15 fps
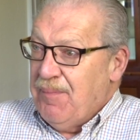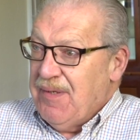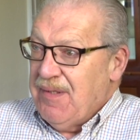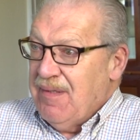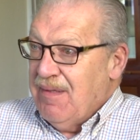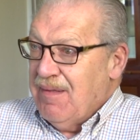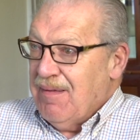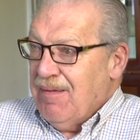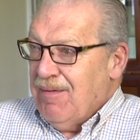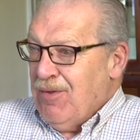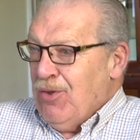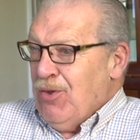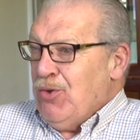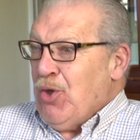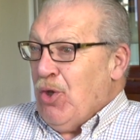I
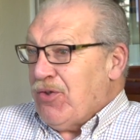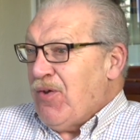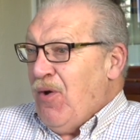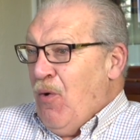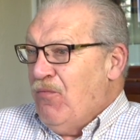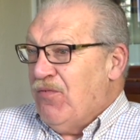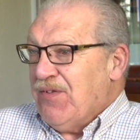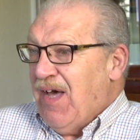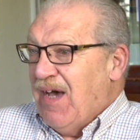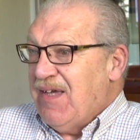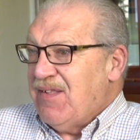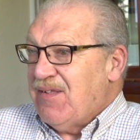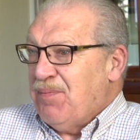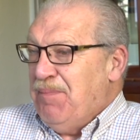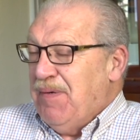mean, not
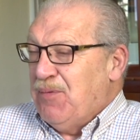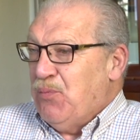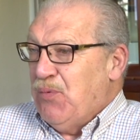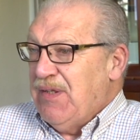overnight, but